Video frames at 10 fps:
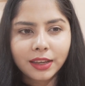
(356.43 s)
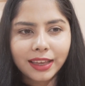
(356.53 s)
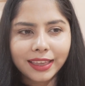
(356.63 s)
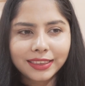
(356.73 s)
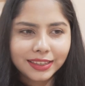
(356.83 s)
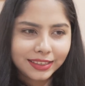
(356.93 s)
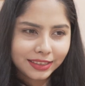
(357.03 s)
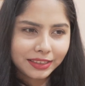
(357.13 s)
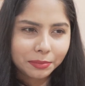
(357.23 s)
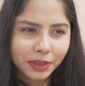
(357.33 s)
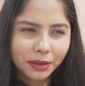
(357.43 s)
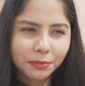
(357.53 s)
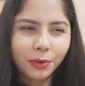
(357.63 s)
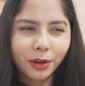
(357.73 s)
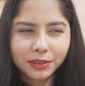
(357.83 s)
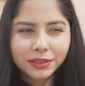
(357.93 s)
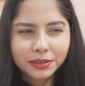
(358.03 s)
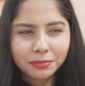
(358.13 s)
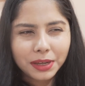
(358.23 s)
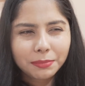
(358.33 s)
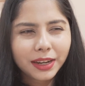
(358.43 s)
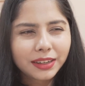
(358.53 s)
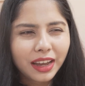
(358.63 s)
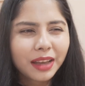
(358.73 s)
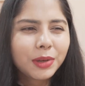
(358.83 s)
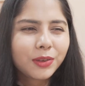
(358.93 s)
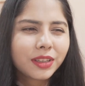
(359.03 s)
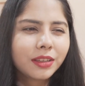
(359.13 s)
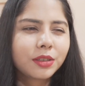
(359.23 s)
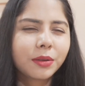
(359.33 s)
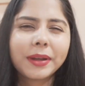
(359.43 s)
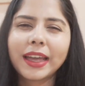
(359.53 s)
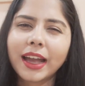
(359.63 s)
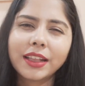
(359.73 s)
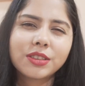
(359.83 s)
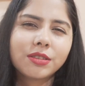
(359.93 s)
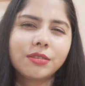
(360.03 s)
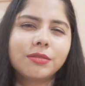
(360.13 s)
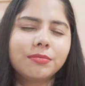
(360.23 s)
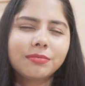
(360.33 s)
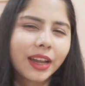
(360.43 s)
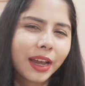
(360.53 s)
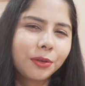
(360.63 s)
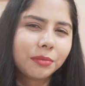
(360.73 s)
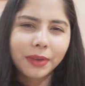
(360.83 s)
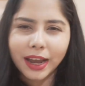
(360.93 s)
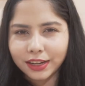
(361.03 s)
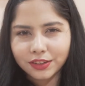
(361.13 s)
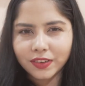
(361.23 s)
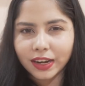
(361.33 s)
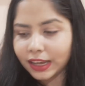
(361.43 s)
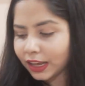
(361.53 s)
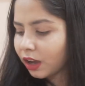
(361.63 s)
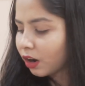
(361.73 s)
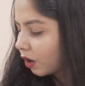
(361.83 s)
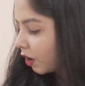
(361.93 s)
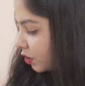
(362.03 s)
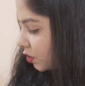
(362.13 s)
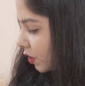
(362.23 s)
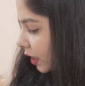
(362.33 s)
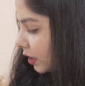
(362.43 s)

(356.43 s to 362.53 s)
and this is something bothers me. But I'm using this for my hands, so I don't mind really. Also, you can